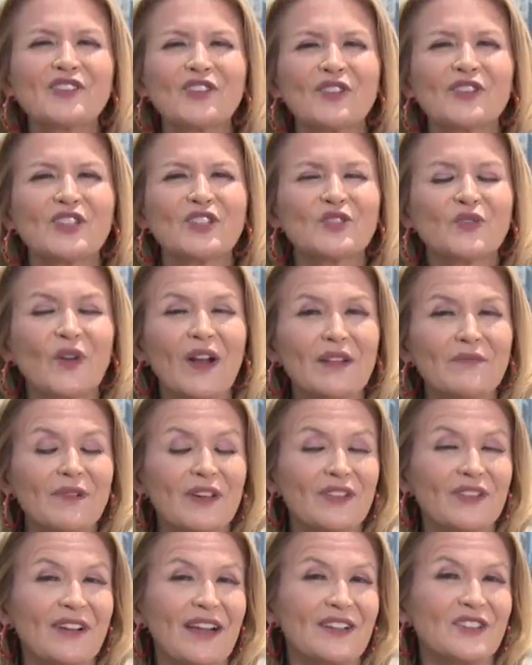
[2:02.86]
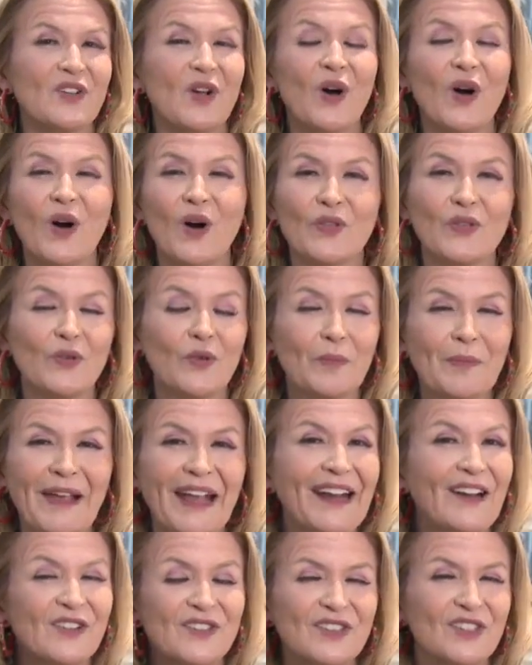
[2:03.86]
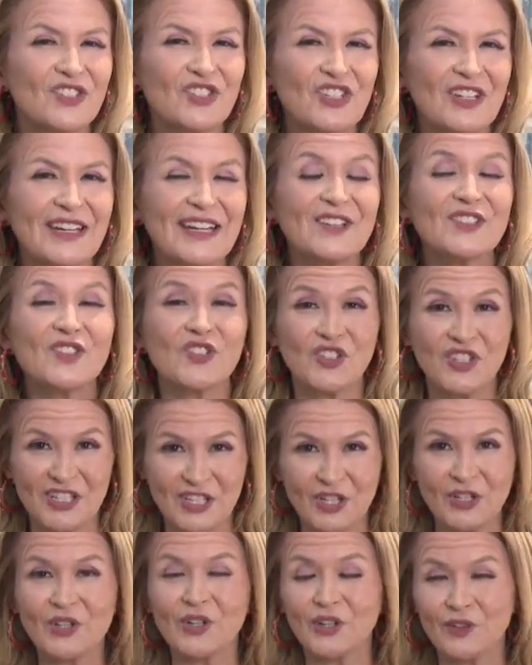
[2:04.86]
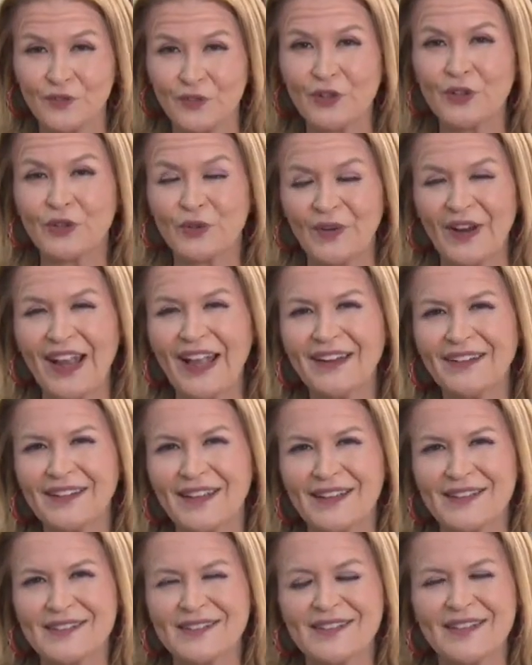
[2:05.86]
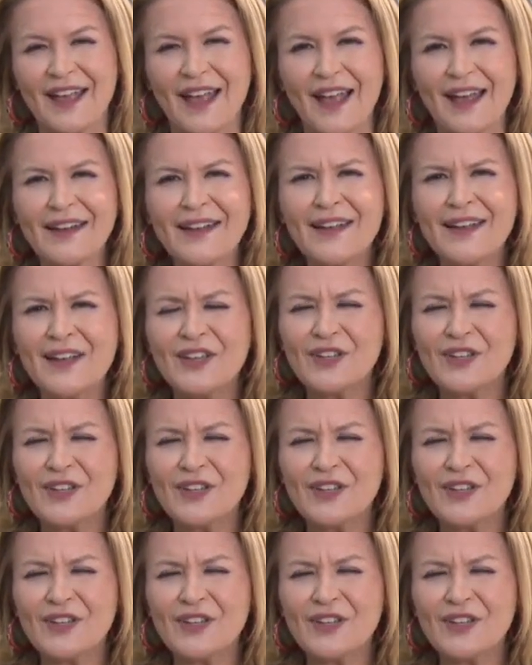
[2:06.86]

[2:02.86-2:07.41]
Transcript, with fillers: sure this grandmother gets all the repairs that she needs so she can cook for her grandkids again.